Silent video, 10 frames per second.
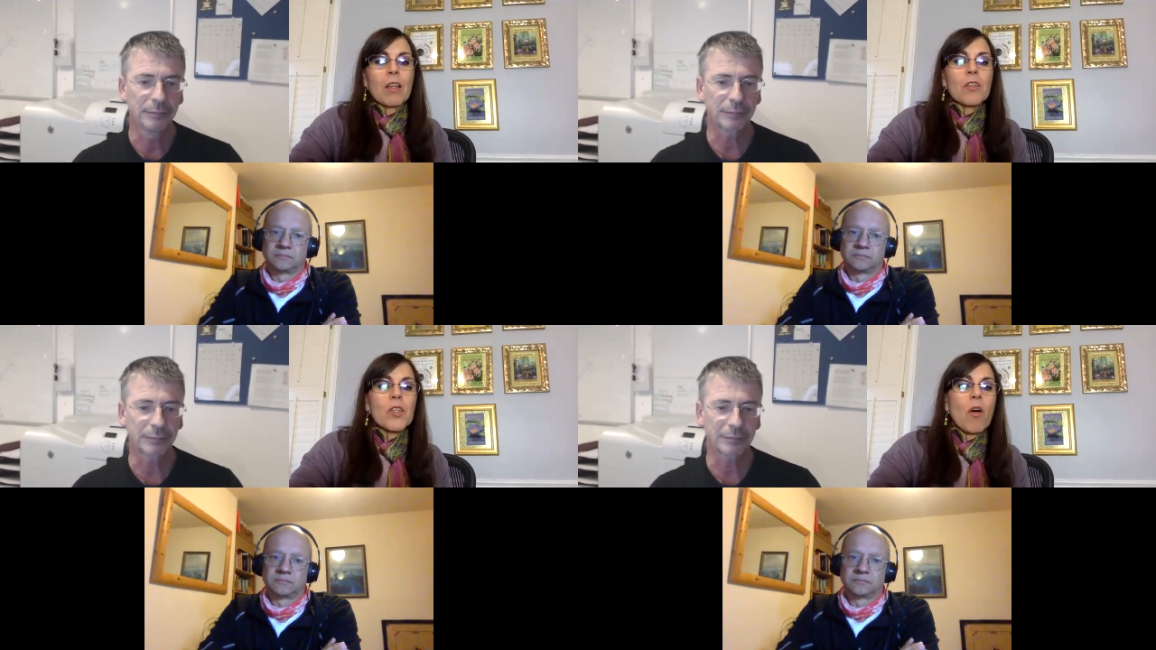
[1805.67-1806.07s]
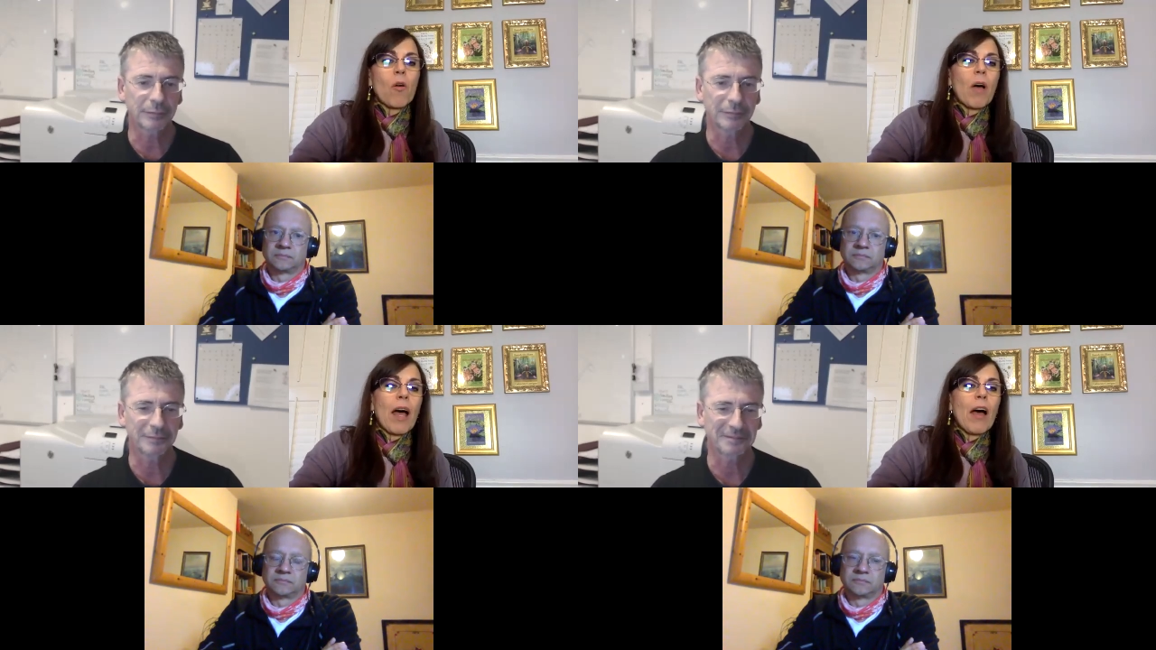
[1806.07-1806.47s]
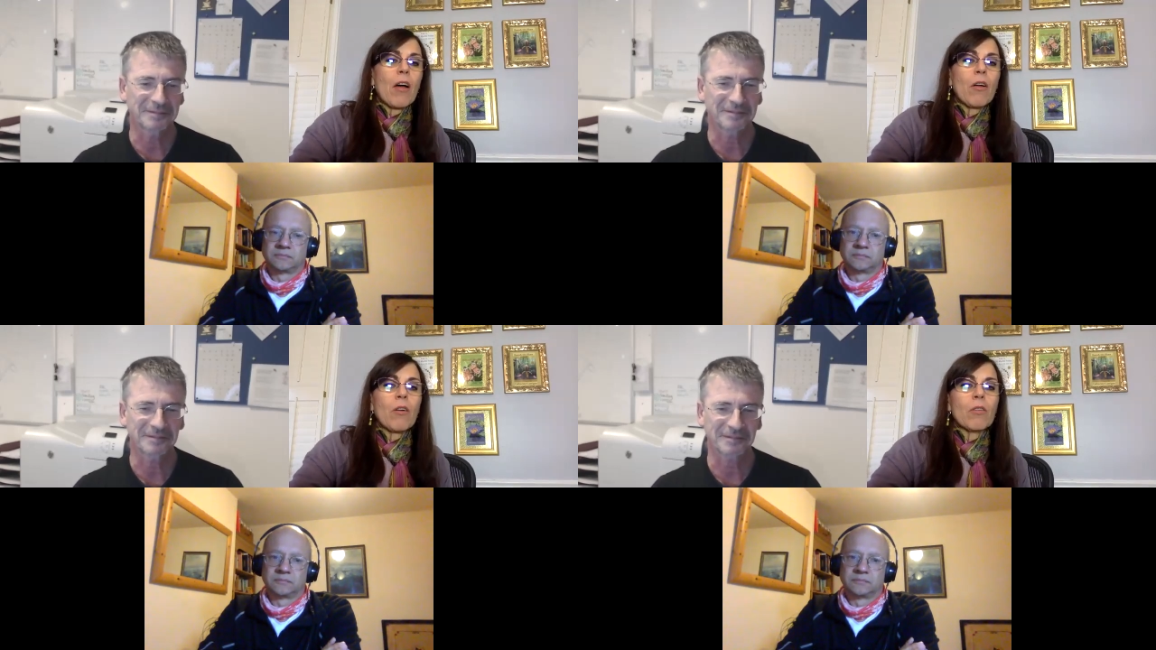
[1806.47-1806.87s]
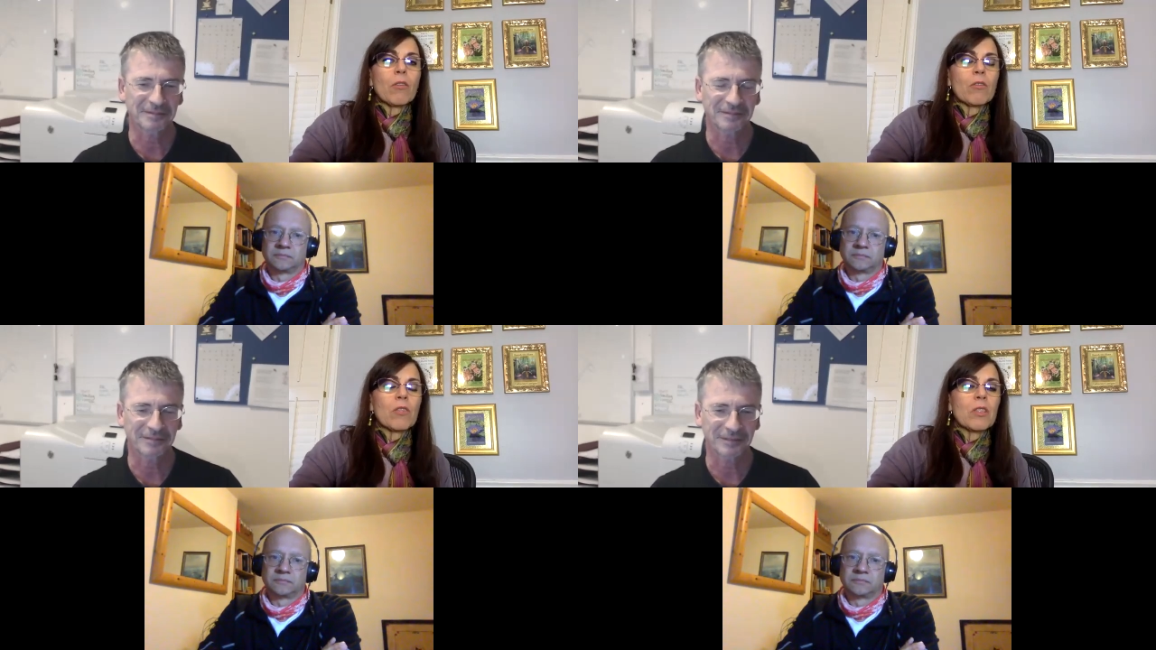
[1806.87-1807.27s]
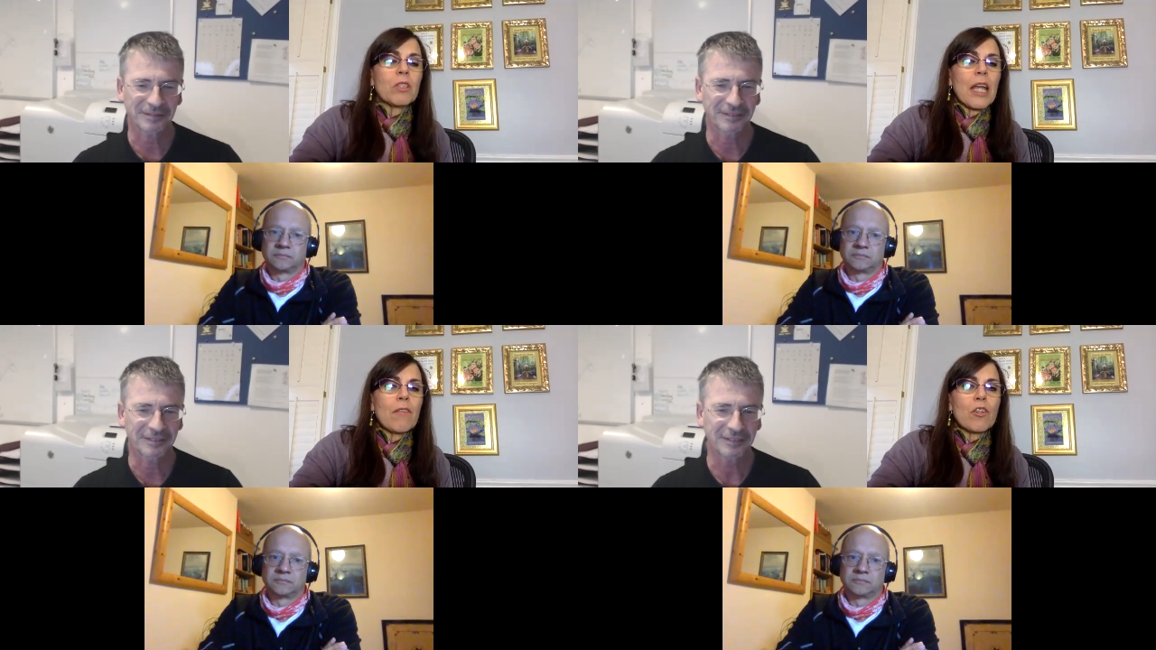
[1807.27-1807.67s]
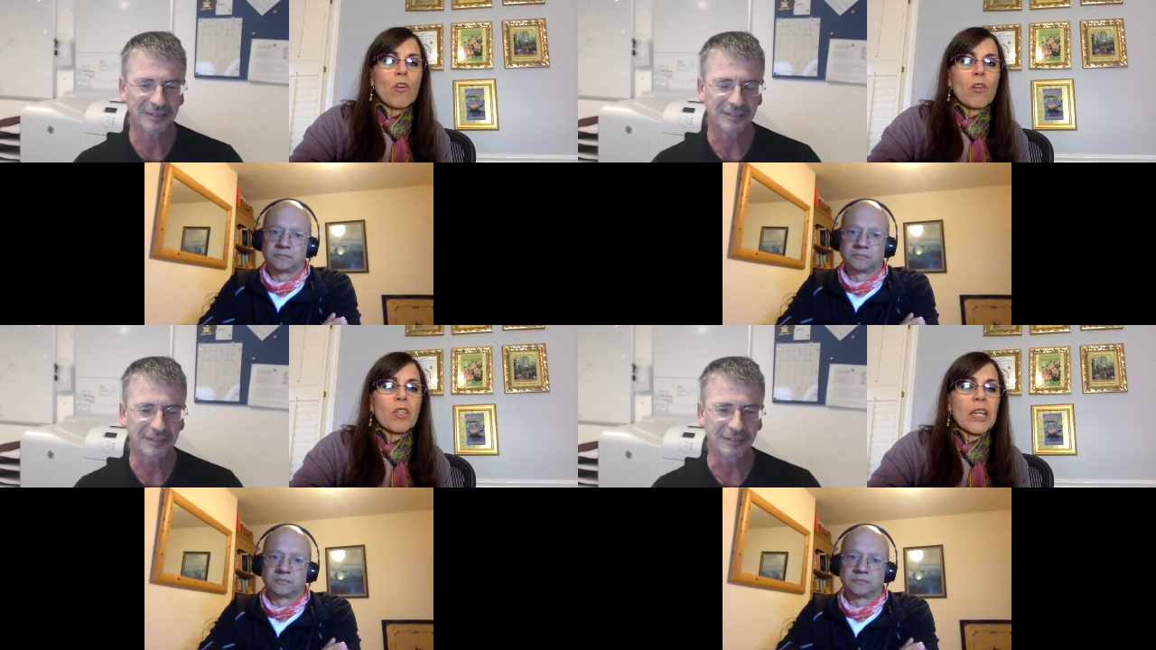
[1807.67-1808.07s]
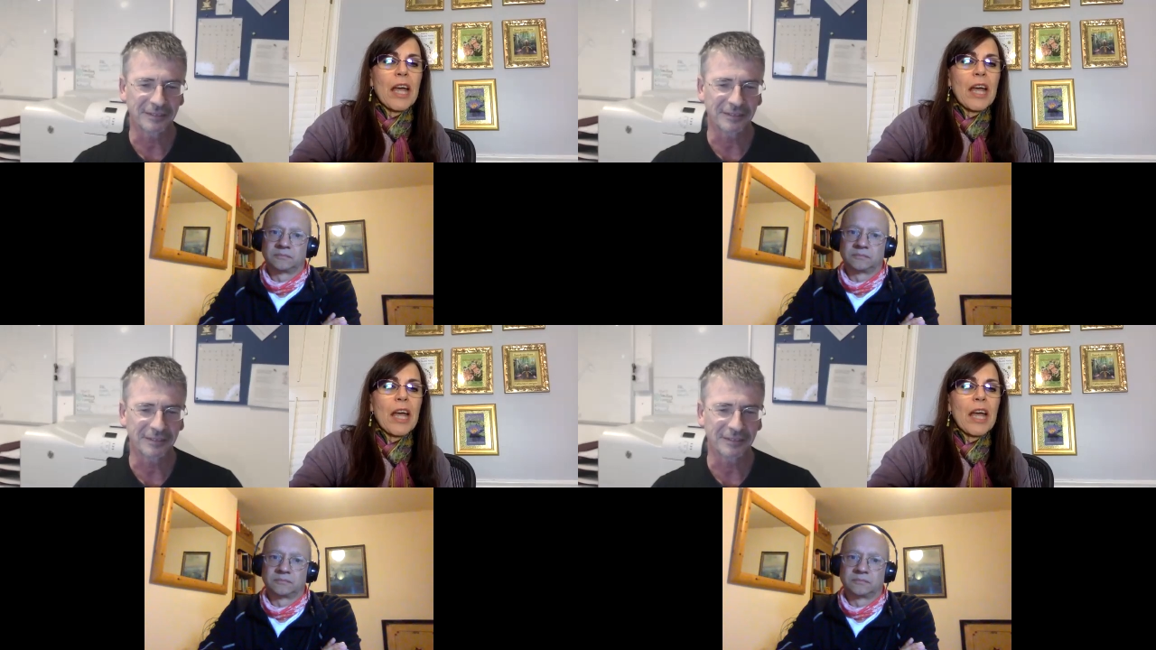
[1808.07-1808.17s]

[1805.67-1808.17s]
Speaker 1: So, how, Dave Charlton,